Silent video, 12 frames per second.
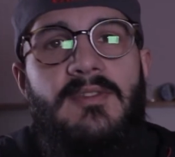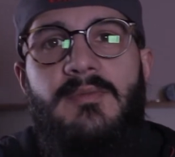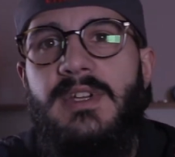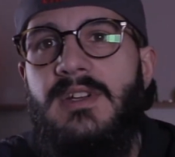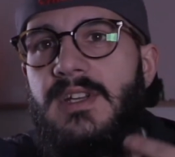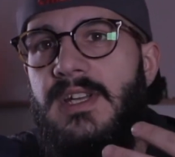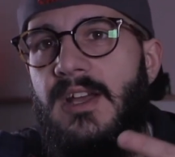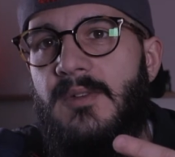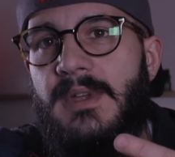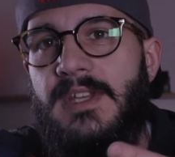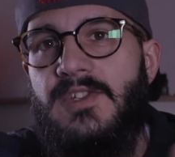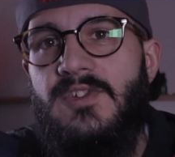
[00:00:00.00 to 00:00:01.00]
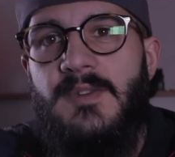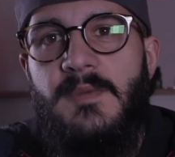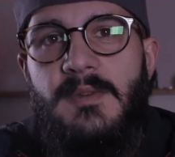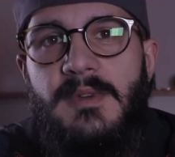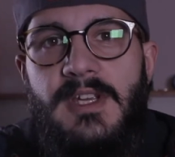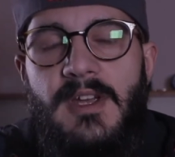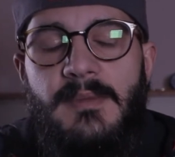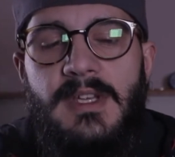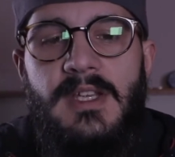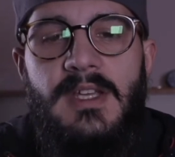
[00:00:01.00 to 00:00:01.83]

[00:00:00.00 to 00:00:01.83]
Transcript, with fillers: a beard and how mainstream they're becoming.